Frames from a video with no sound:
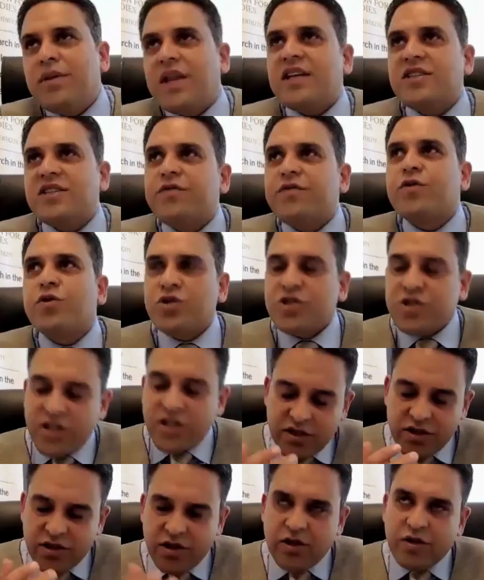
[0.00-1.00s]
That's of course,
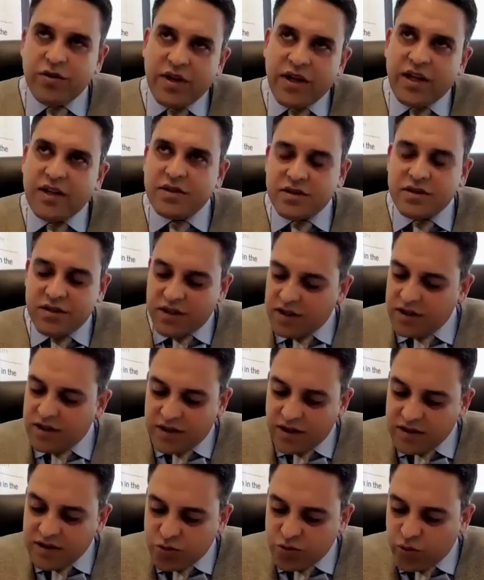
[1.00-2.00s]

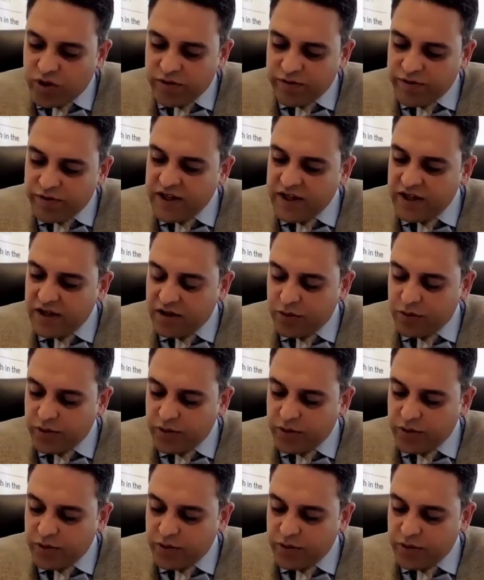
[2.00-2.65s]
that's one of the